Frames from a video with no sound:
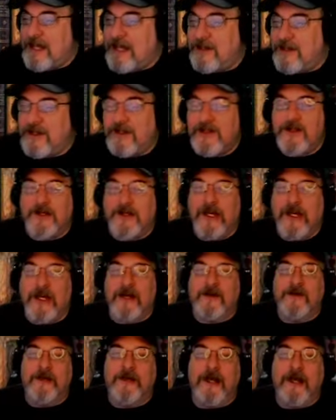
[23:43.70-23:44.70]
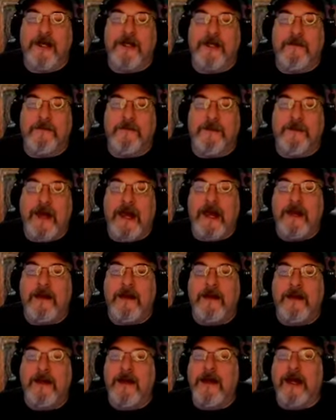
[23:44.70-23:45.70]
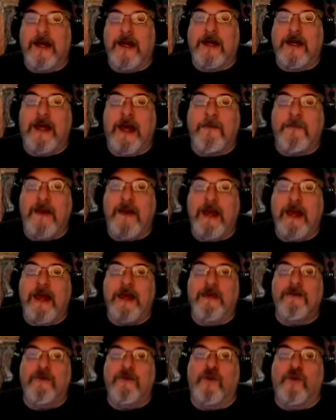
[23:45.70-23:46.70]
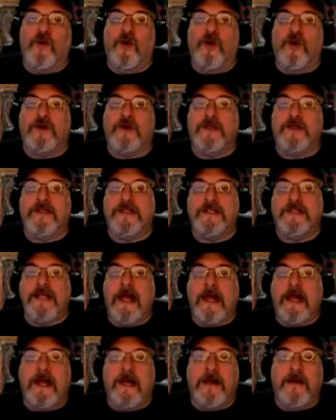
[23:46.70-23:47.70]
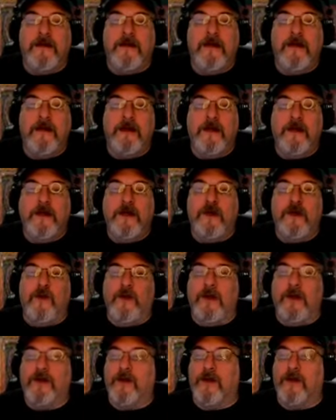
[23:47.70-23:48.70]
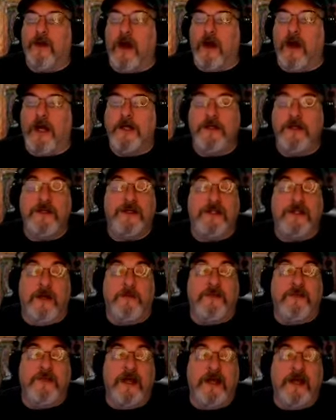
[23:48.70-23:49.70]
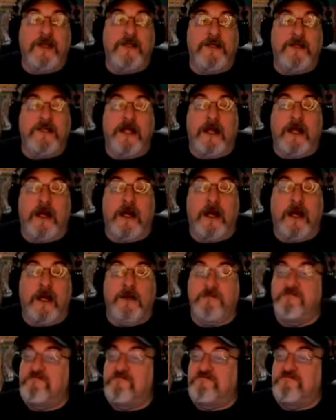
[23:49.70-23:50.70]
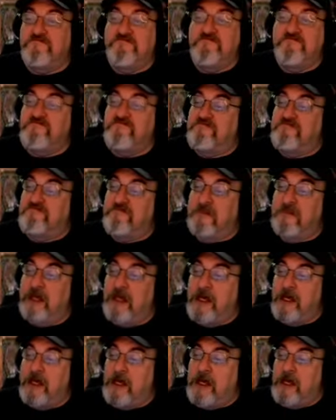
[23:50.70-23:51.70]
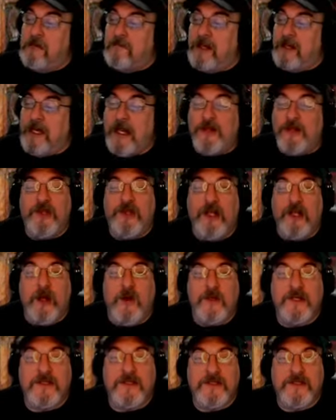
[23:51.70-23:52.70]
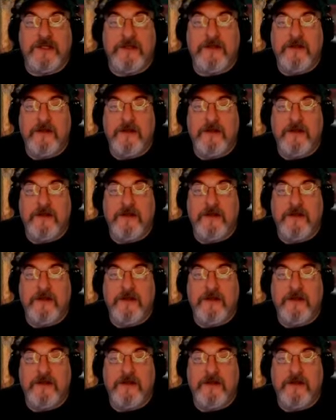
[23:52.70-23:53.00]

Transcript: that you can't create a campaign world, a setting where there aren't some things that are beneath the notice.